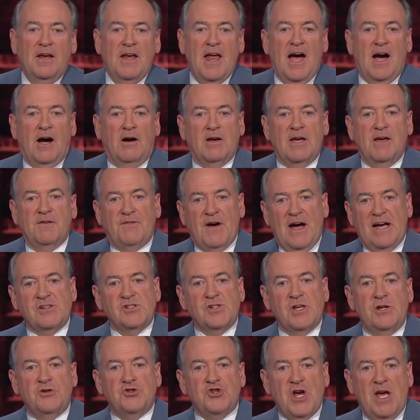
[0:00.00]
Now, if I
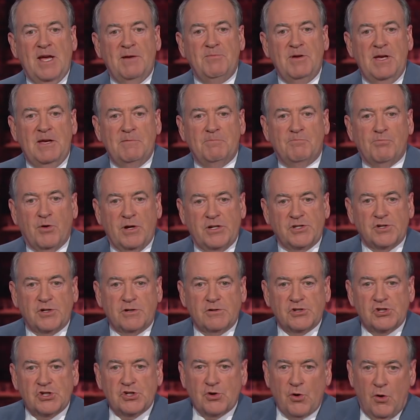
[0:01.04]
said J.B.
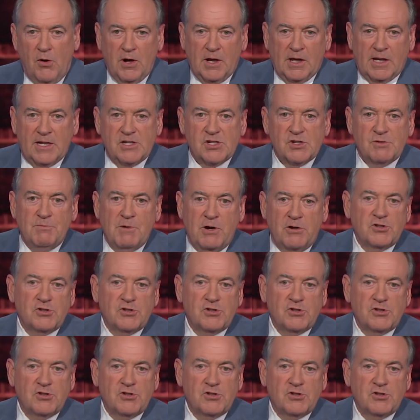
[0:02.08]
Pritzker's Toilets,